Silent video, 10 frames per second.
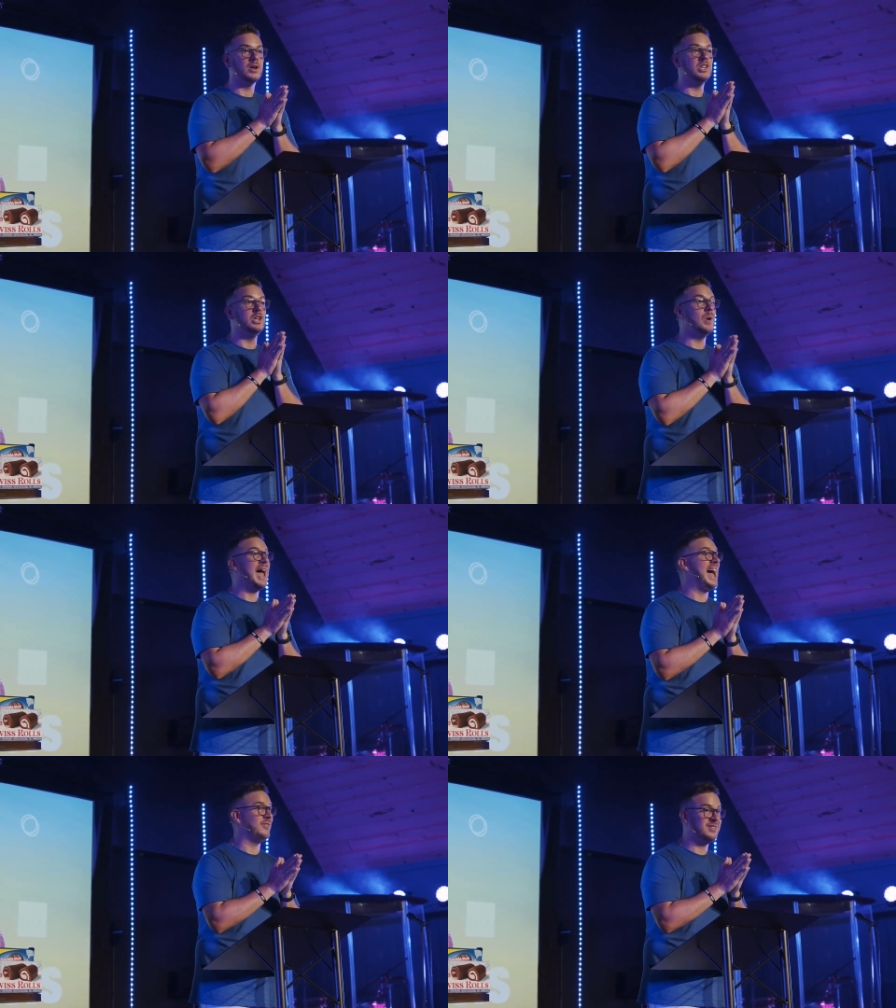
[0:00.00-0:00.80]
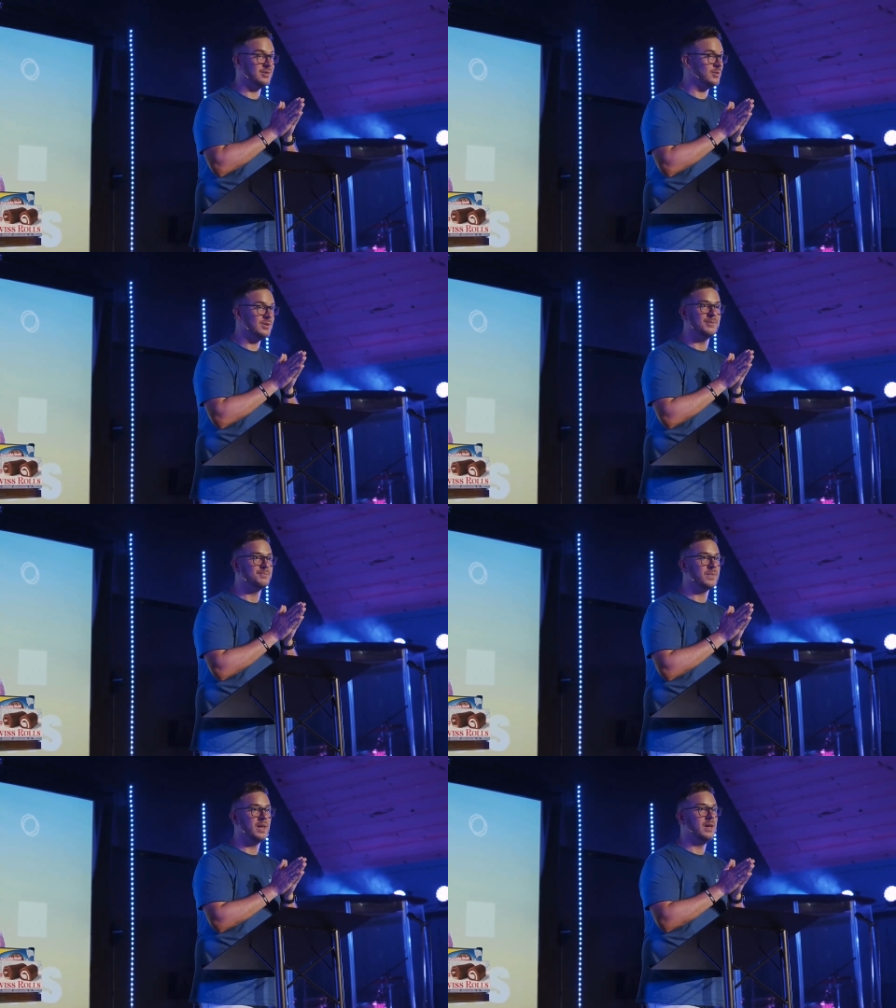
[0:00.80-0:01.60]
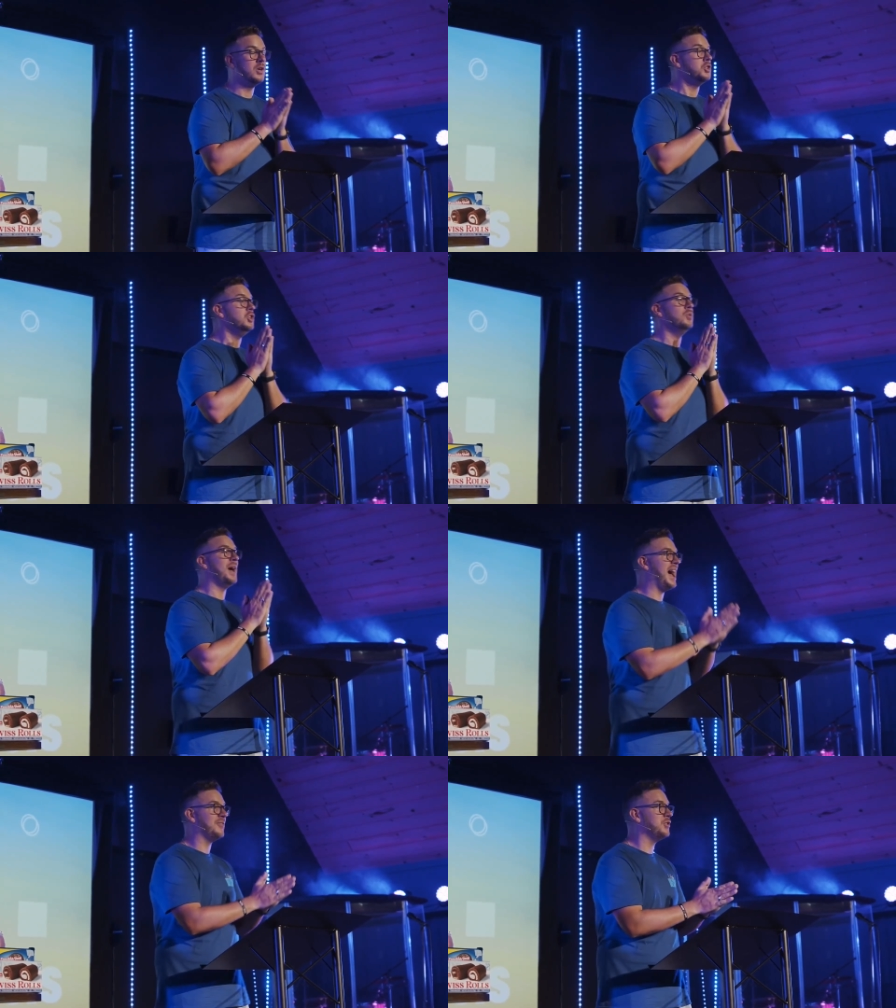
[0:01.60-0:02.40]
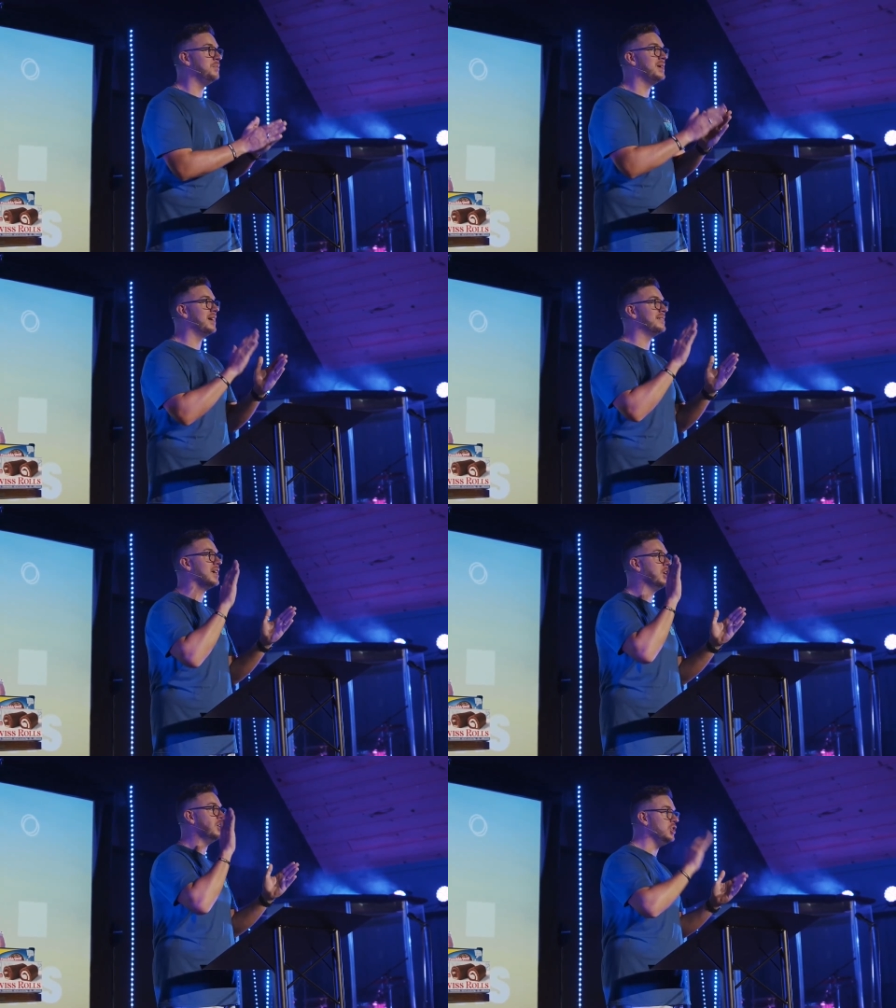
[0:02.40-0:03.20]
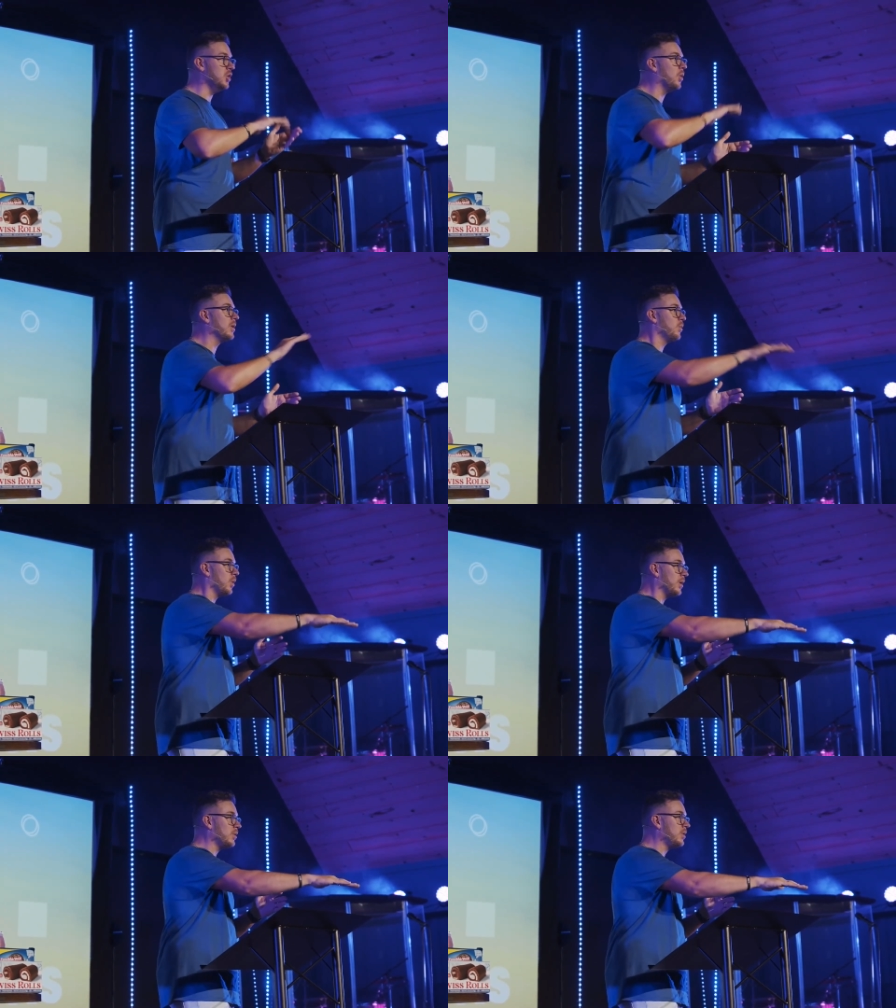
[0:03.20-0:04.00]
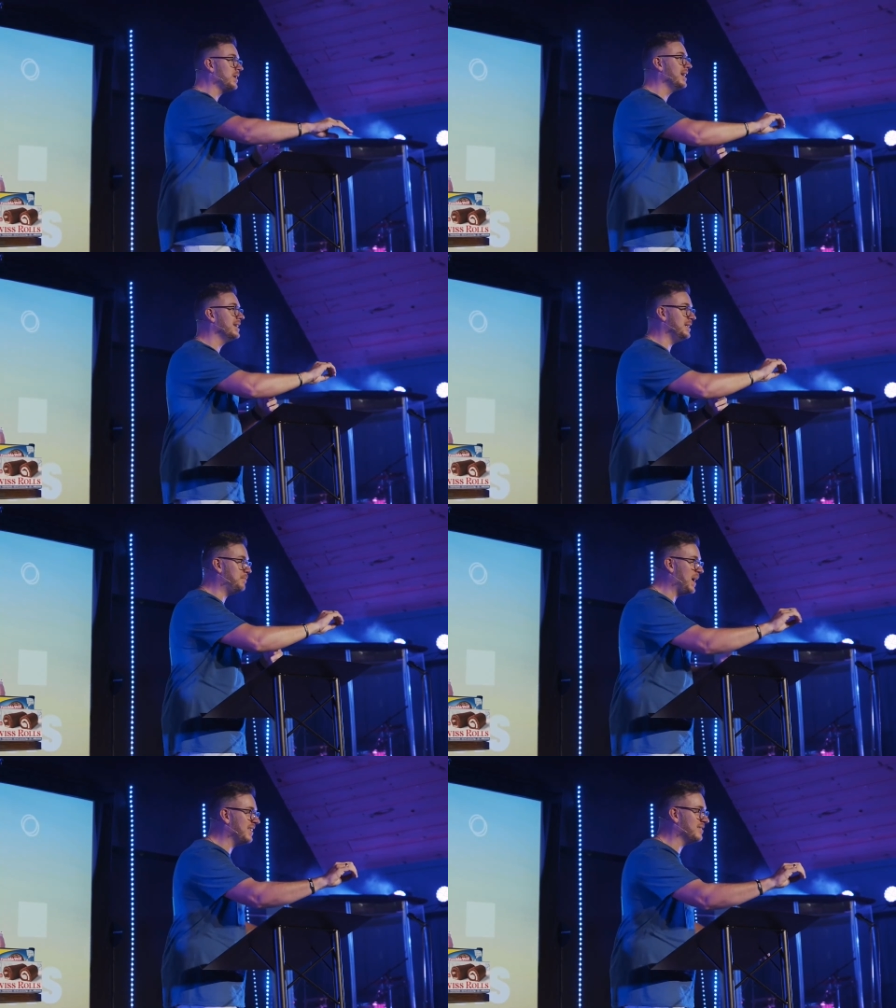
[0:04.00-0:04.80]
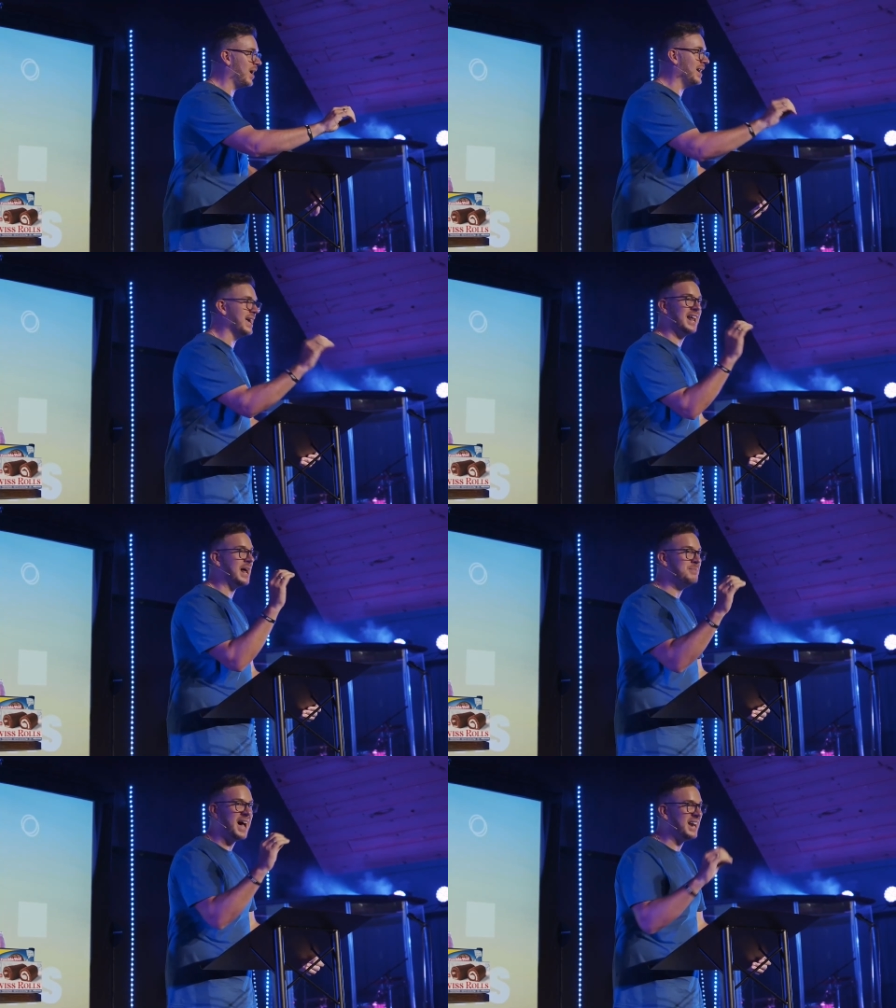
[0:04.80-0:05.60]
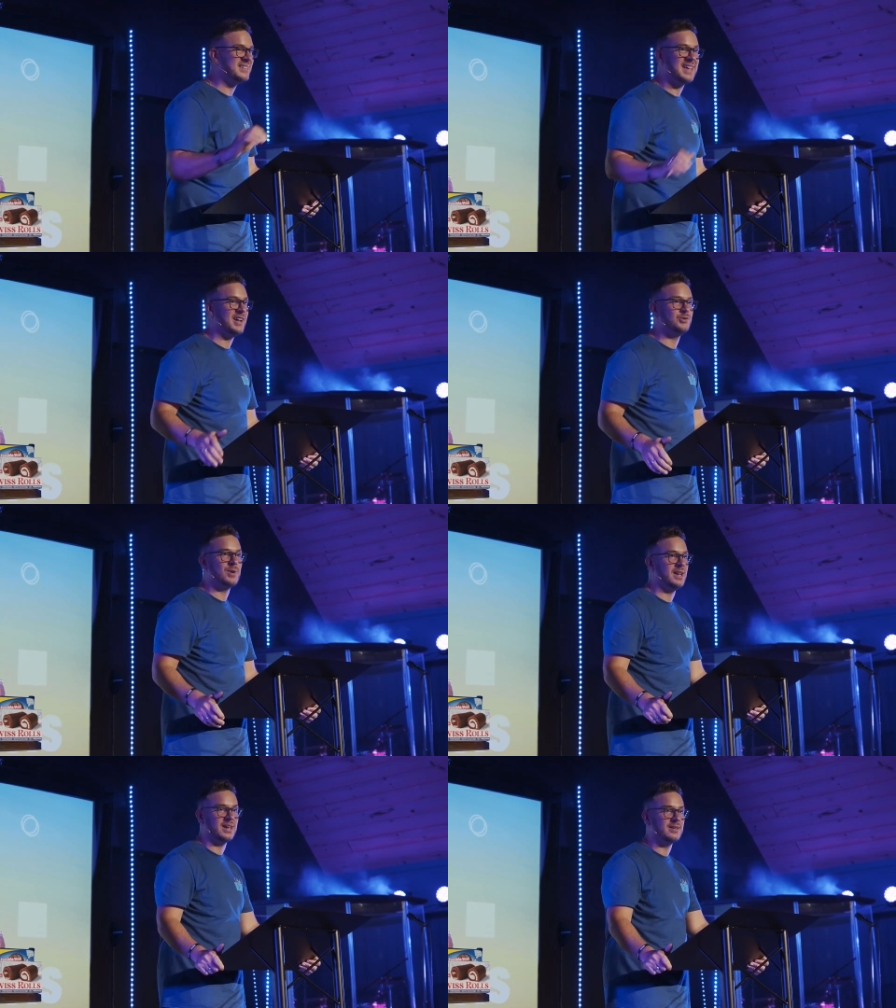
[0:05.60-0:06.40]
You have to. You have to because your world depends on it, and I'm not exaggerating.